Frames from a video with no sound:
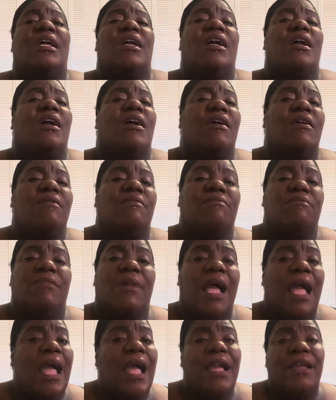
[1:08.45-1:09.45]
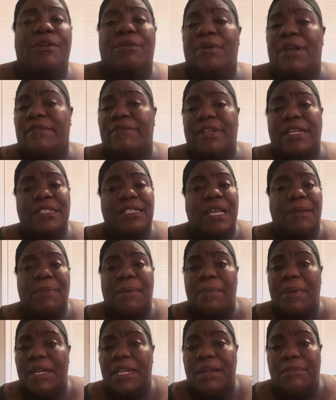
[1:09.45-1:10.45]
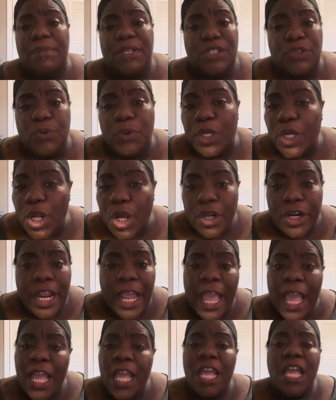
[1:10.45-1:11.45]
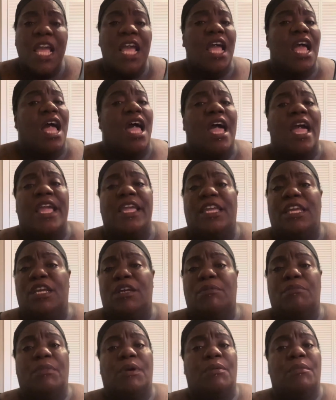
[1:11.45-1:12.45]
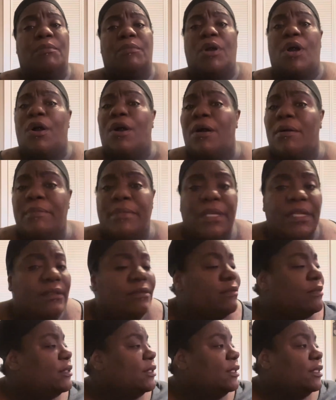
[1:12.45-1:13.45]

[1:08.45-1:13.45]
Um, I don't have that type of money to be doing all that. I am a mom and